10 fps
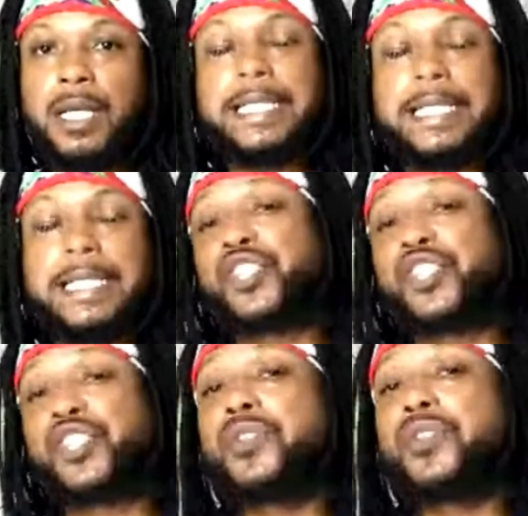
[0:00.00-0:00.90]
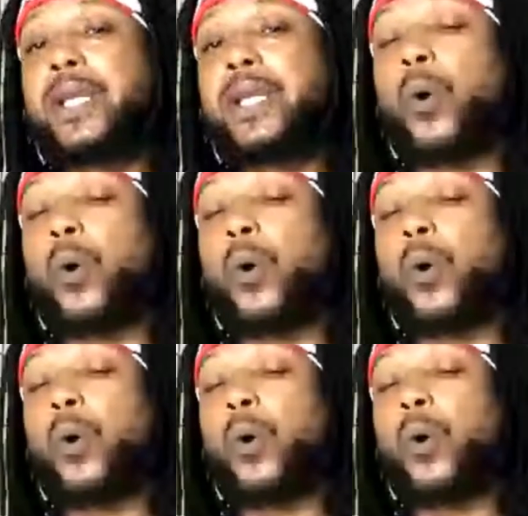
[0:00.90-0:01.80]
Now, should you be
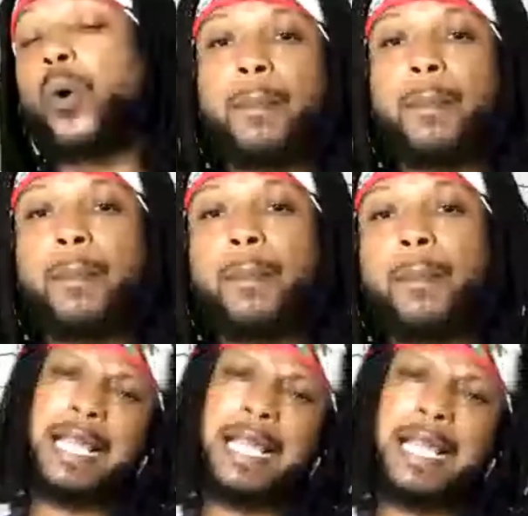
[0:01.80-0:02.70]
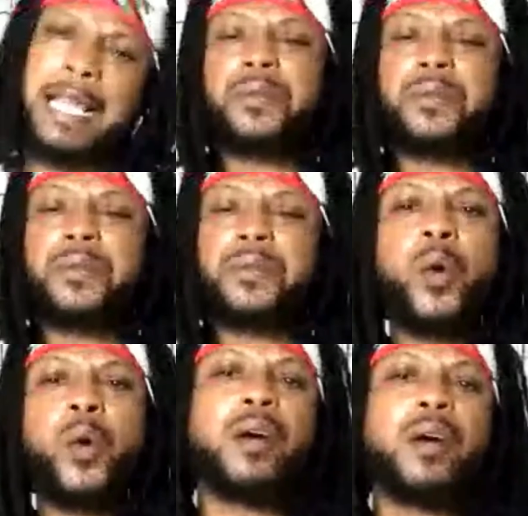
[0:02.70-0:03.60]
aware of competition? Absolutely. Be
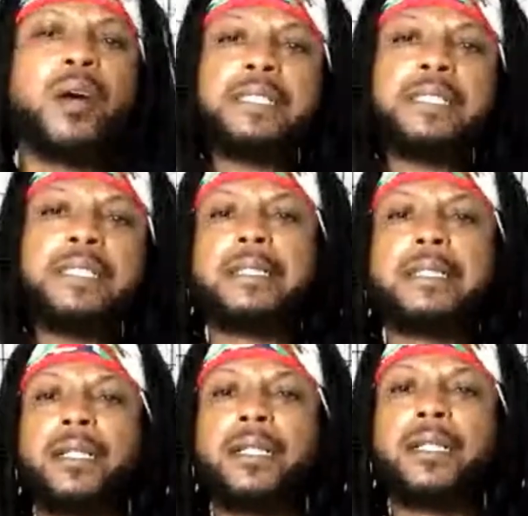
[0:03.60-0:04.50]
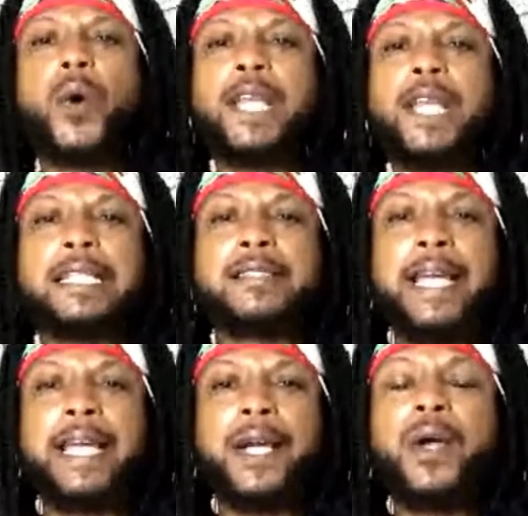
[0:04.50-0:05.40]
aware of it. Know that it's
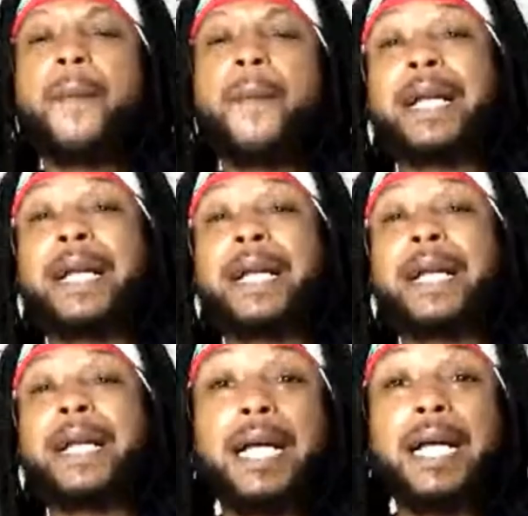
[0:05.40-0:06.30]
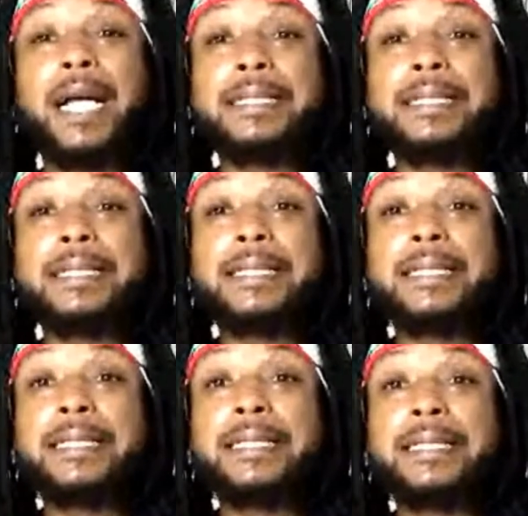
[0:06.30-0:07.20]
there. But guess what?
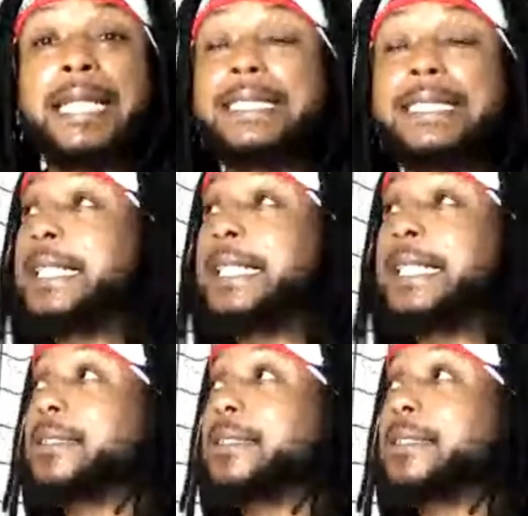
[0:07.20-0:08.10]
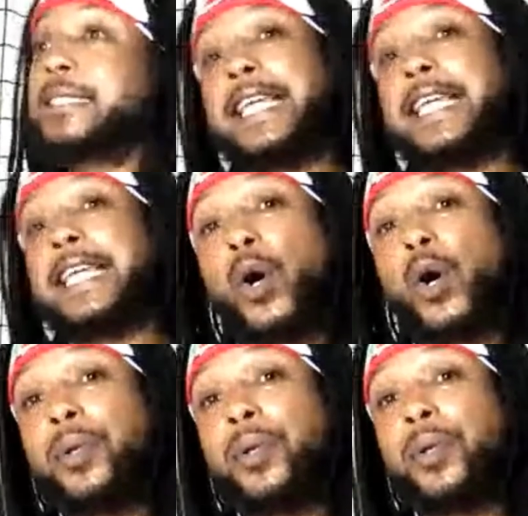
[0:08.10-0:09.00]
Did
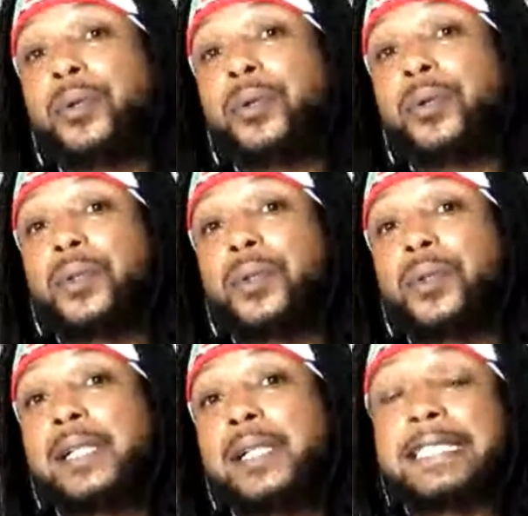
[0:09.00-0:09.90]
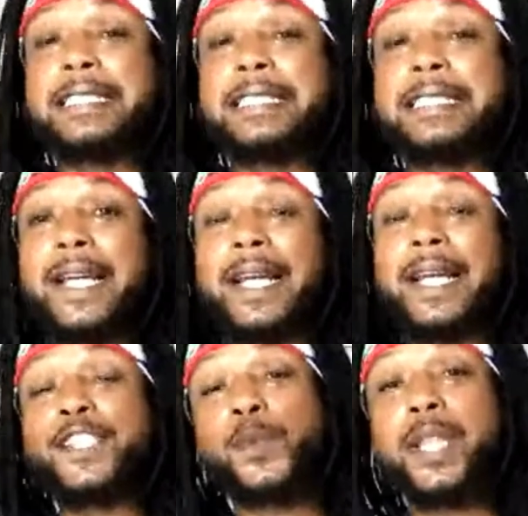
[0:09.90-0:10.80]
T-Mobile sit there
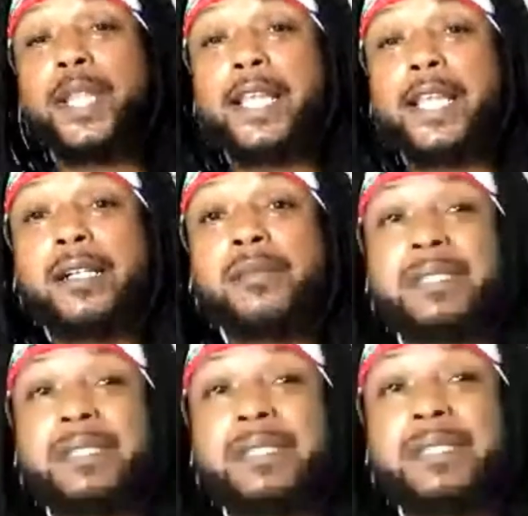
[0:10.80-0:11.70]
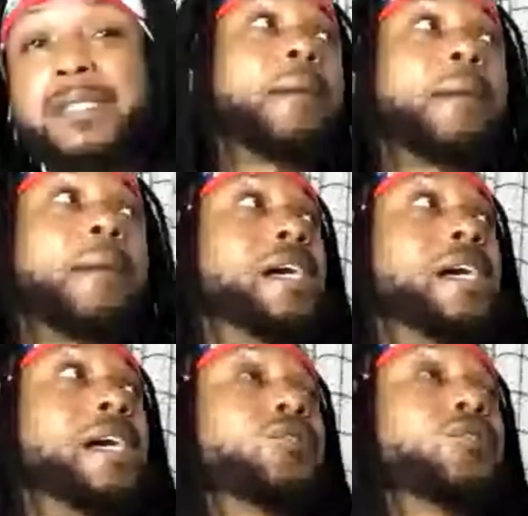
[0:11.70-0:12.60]
and twiddle their thumbs and said, well, I mean, I
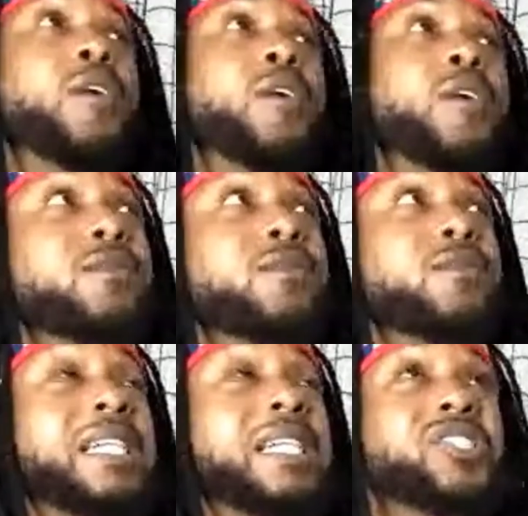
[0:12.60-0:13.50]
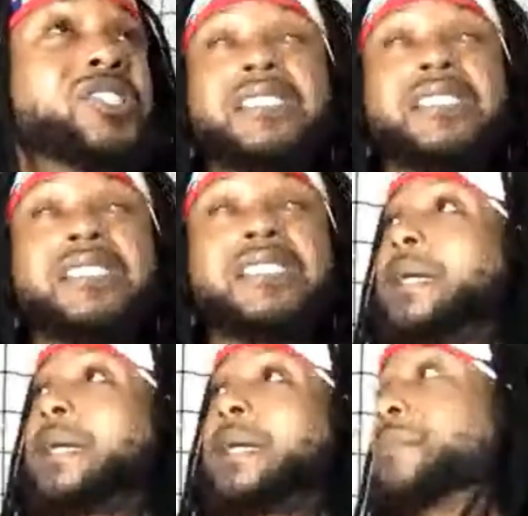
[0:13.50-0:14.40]
don't know if I want to really enter in this
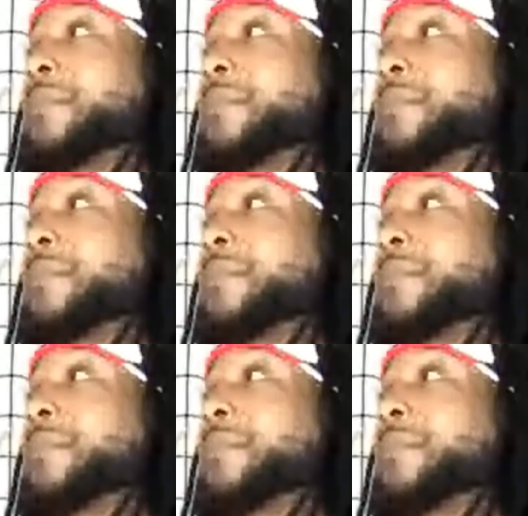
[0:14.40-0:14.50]
space. I